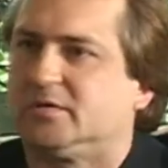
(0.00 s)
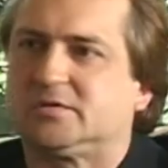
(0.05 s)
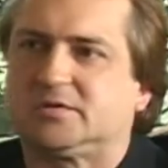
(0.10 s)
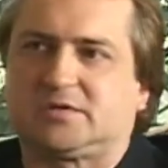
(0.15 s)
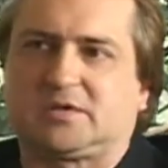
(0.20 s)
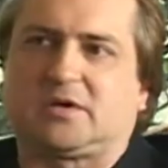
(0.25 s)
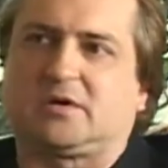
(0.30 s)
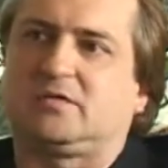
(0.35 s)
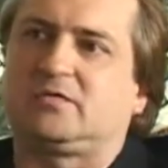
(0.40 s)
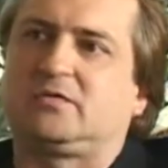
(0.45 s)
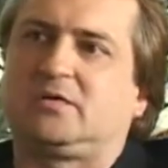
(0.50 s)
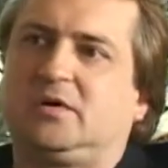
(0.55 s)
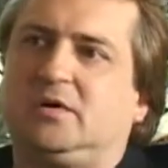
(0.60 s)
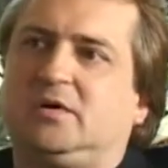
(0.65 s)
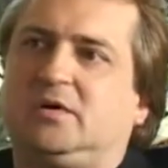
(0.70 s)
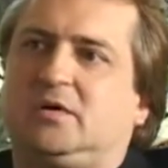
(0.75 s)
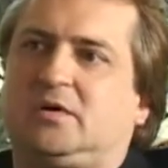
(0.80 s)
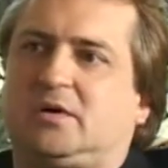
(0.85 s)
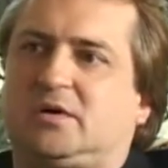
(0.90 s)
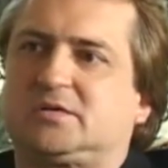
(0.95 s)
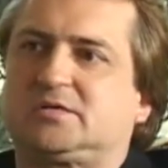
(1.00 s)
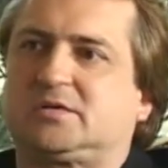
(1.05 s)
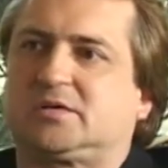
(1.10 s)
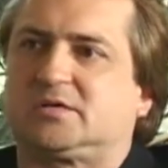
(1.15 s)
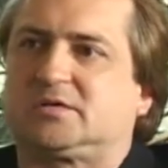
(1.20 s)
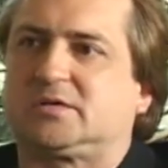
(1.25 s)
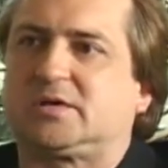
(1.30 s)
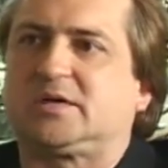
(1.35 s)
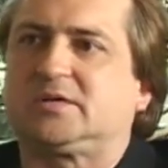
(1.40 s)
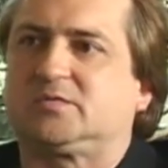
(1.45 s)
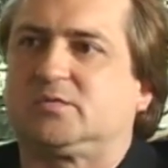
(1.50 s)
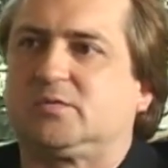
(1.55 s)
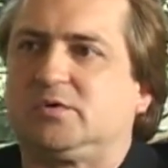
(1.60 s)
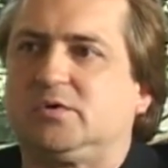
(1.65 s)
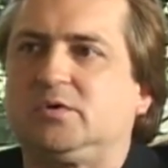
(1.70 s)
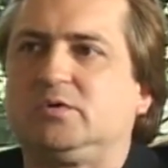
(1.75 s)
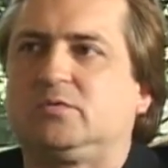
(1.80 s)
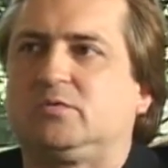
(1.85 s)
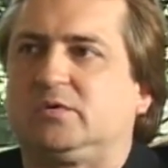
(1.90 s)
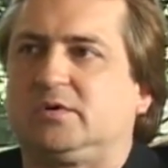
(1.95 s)
yourself a success when
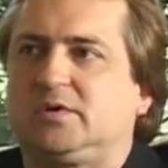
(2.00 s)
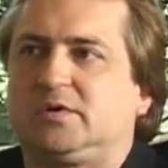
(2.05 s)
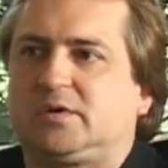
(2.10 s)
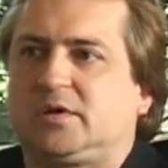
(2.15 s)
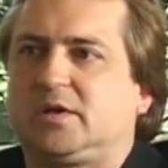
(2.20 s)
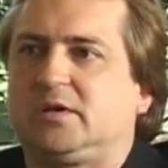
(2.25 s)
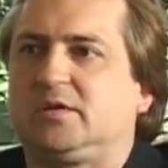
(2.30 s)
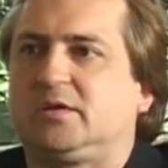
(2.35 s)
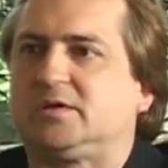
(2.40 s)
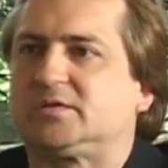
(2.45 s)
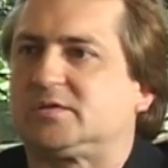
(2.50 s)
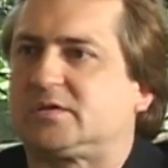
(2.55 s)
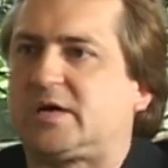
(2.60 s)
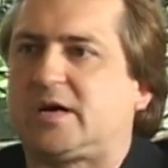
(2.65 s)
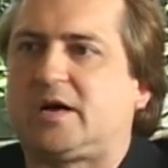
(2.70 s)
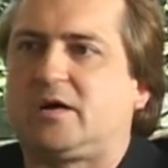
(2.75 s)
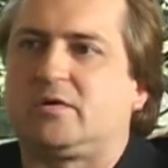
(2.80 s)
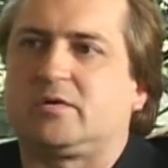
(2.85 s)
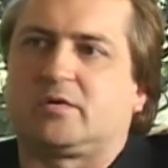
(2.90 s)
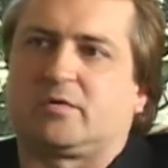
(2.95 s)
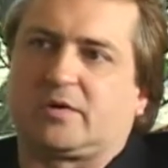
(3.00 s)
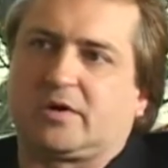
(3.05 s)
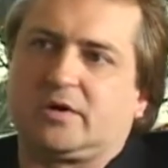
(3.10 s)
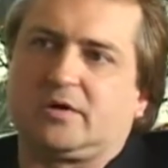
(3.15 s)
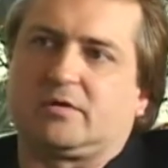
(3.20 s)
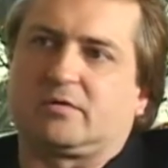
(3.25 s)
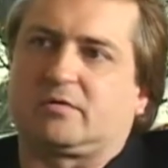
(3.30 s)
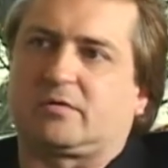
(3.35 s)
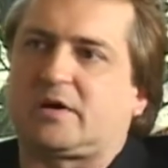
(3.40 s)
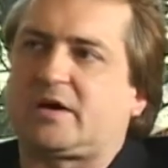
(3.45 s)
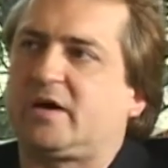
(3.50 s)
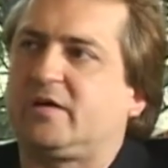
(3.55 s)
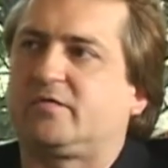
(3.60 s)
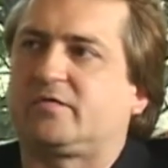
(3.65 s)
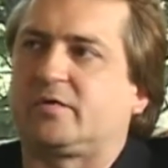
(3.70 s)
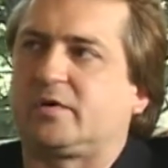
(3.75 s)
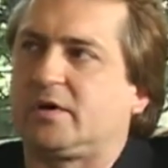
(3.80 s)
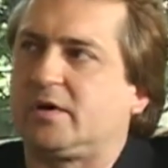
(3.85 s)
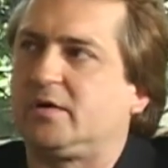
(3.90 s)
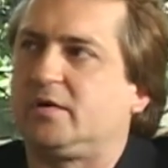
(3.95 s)
you, in this town or in your
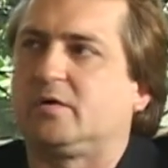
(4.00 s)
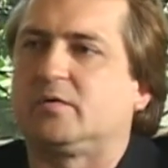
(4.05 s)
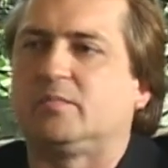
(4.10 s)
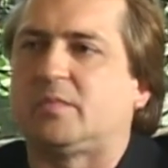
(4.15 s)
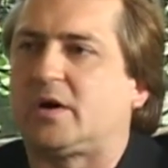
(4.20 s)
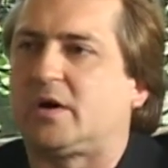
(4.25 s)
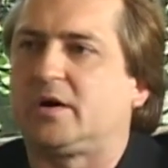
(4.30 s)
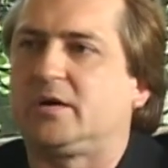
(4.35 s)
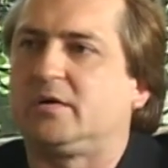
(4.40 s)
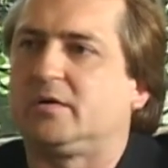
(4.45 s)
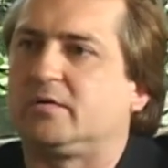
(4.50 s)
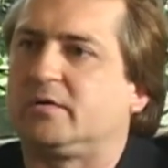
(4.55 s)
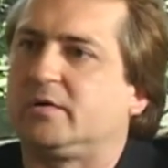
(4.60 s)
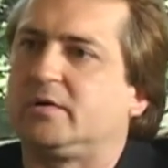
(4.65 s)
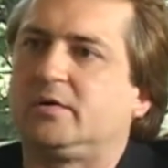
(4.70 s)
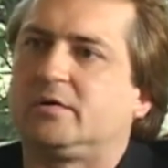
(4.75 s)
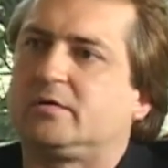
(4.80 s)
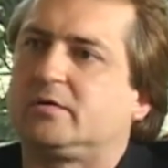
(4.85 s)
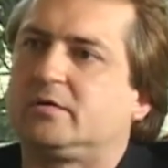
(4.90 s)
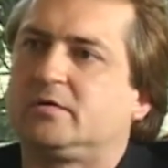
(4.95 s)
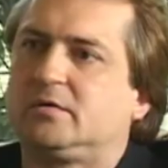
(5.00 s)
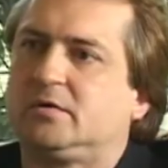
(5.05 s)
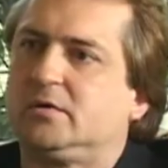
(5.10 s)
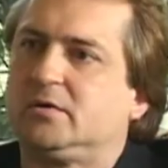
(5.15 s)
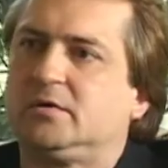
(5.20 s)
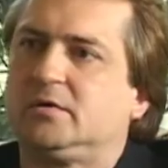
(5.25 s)
life or in your mind or in your...